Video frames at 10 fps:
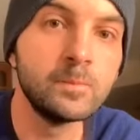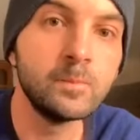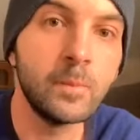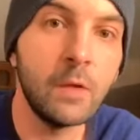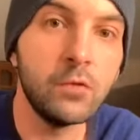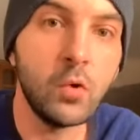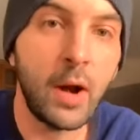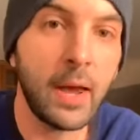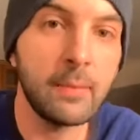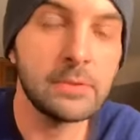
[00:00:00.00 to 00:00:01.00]
of who
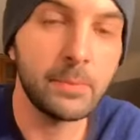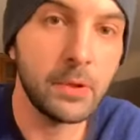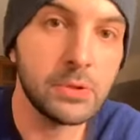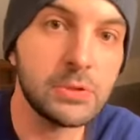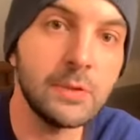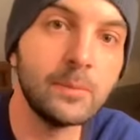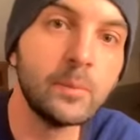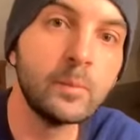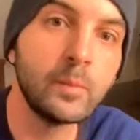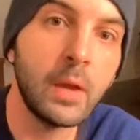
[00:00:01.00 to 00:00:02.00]
I am as a person
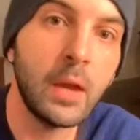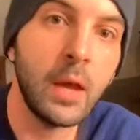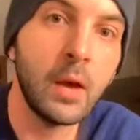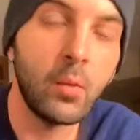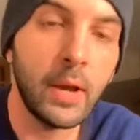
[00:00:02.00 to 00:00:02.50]
and what I